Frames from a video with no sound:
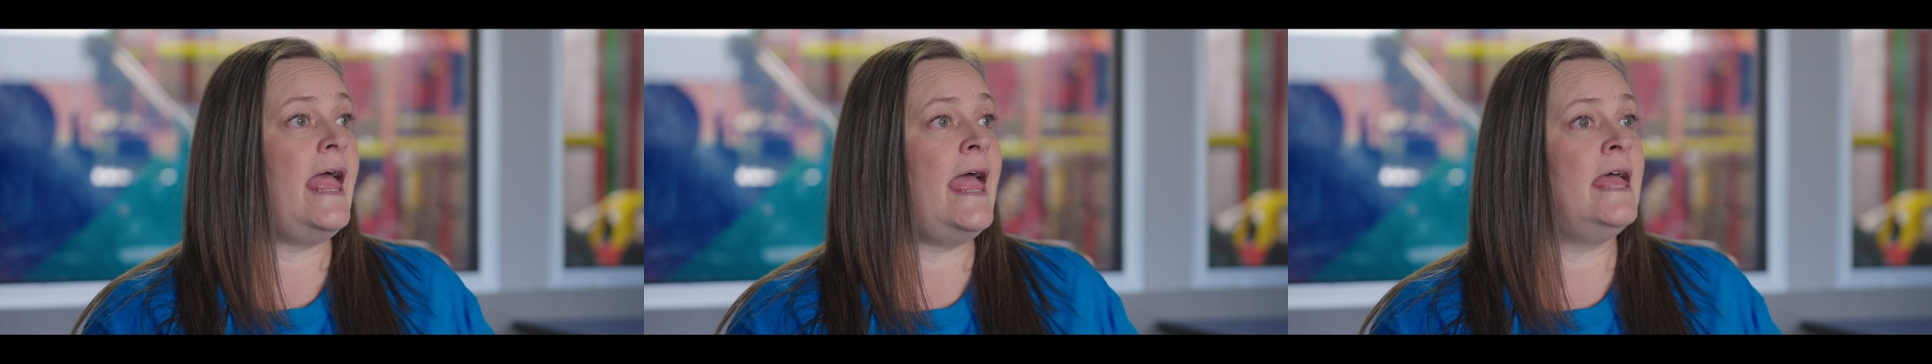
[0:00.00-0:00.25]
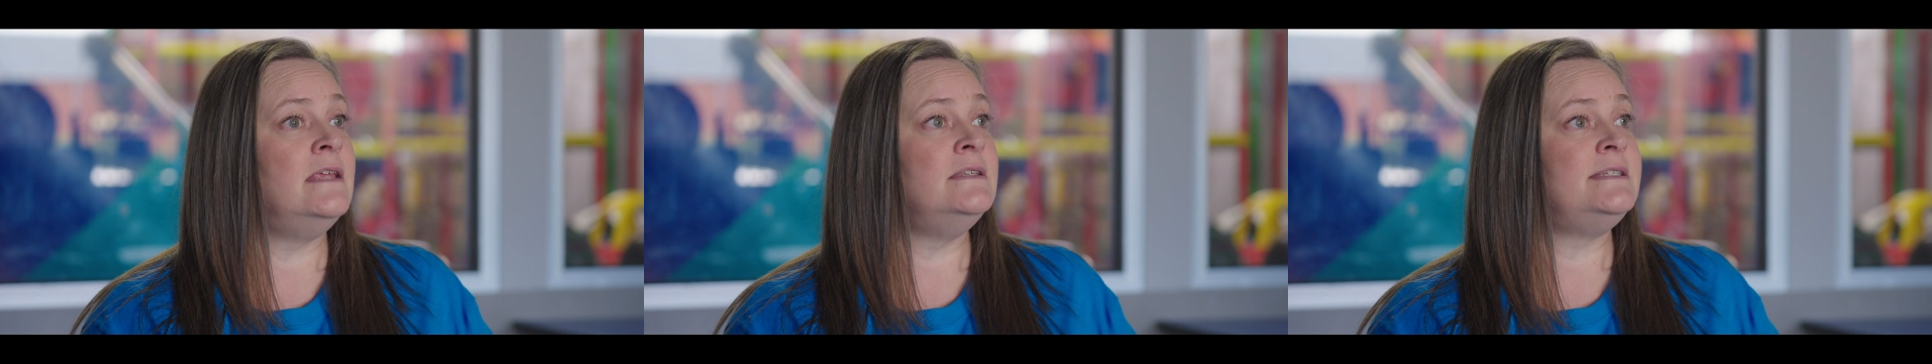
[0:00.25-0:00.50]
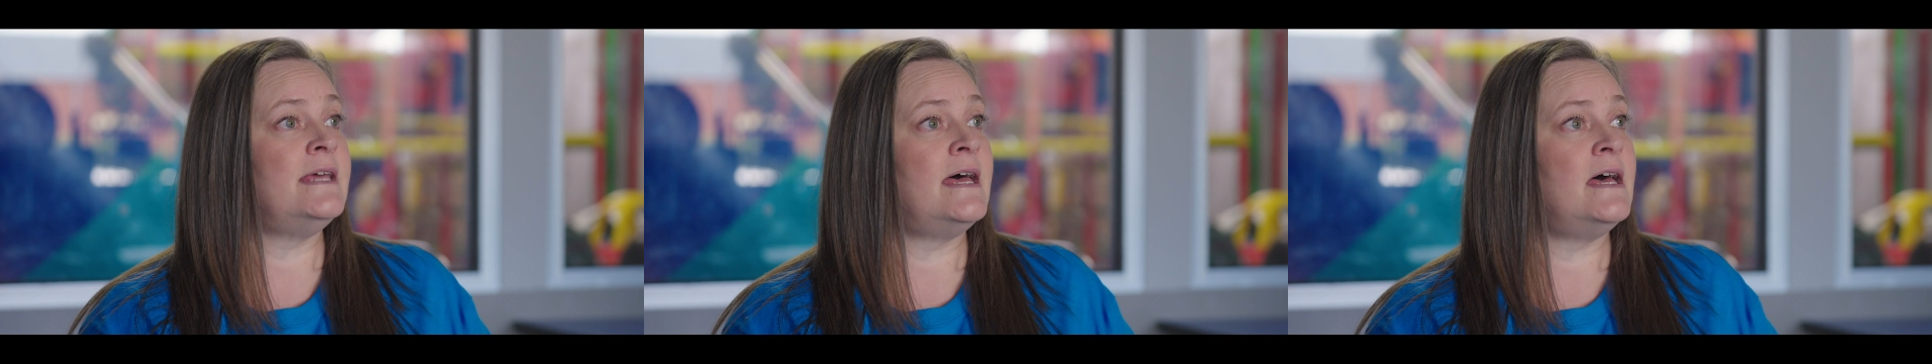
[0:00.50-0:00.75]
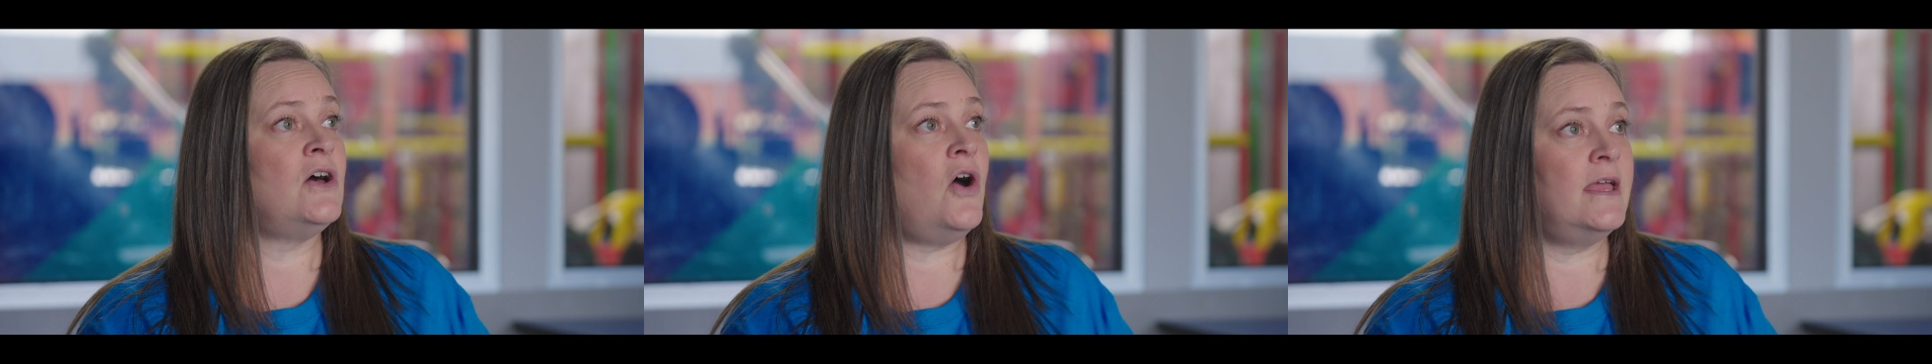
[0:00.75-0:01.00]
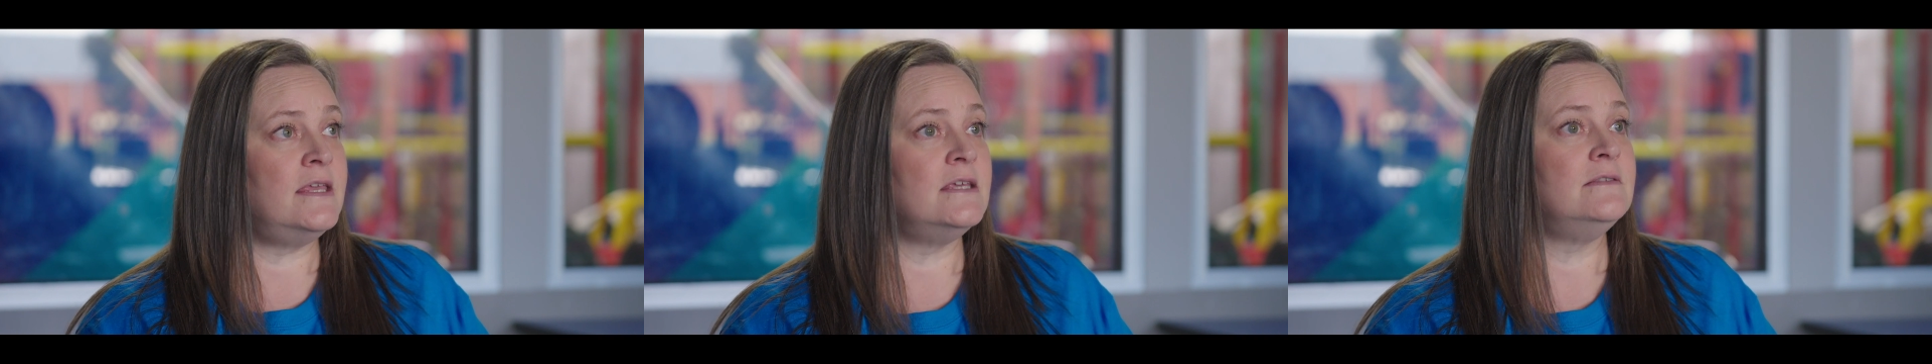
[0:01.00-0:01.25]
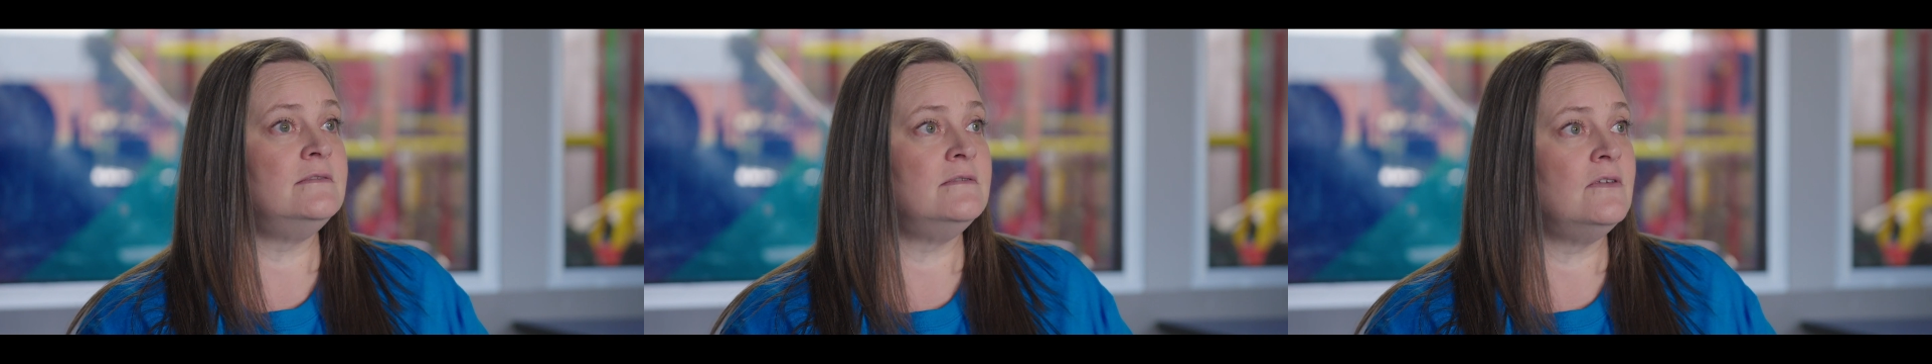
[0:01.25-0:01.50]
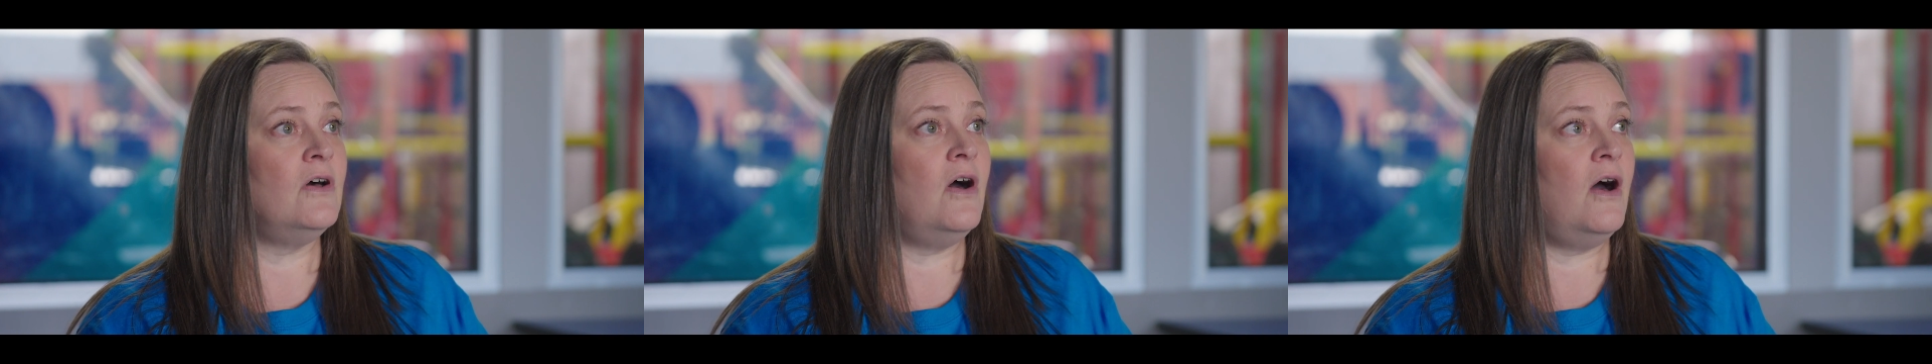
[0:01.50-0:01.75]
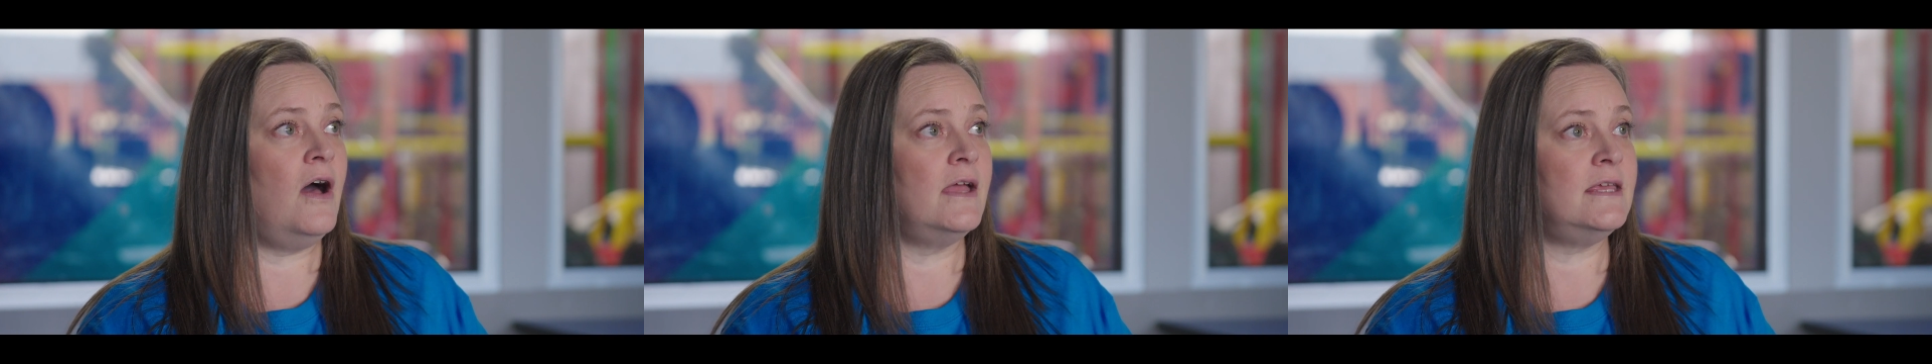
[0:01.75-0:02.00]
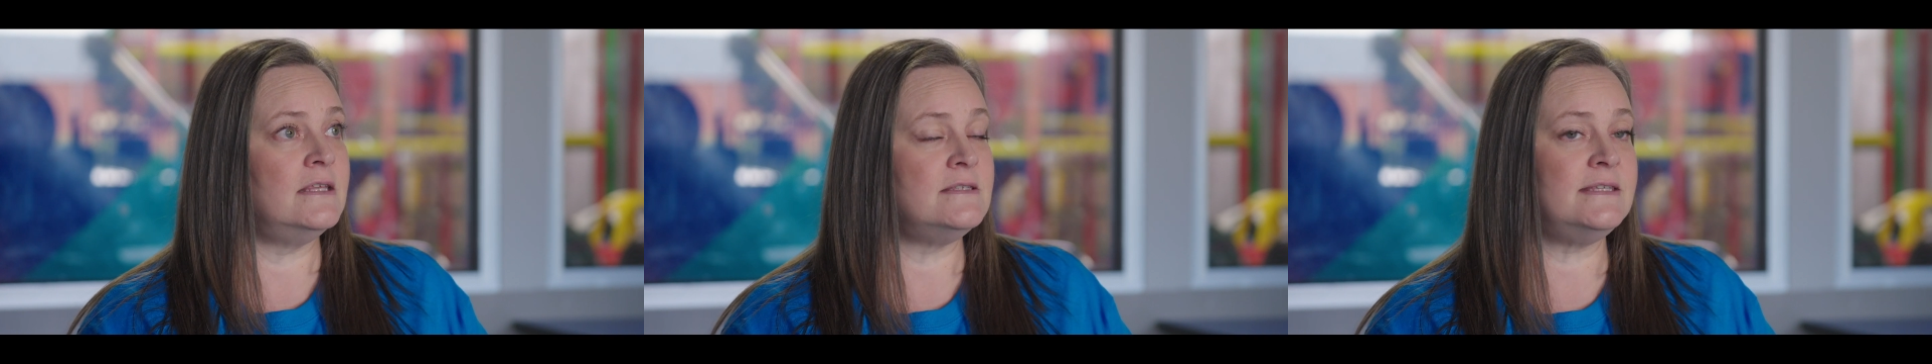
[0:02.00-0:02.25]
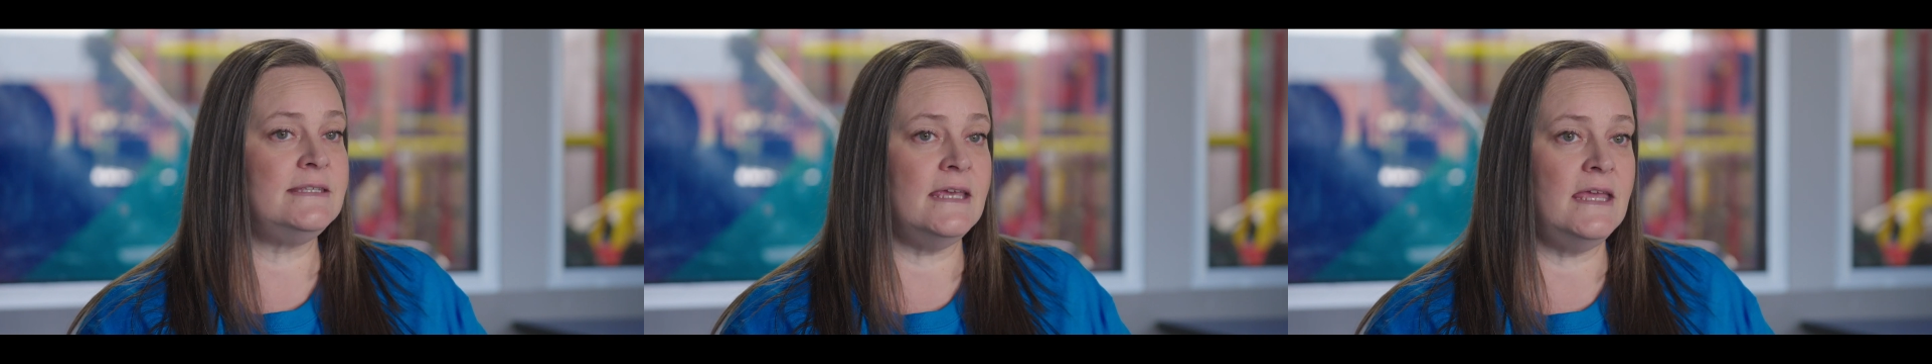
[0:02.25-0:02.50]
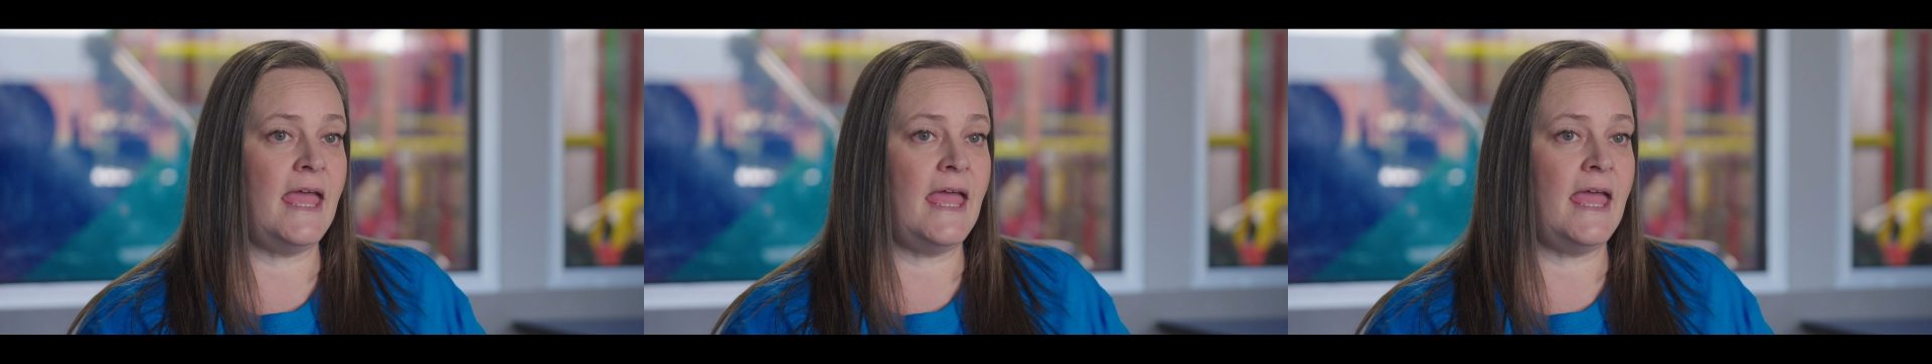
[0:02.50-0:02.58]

and I can see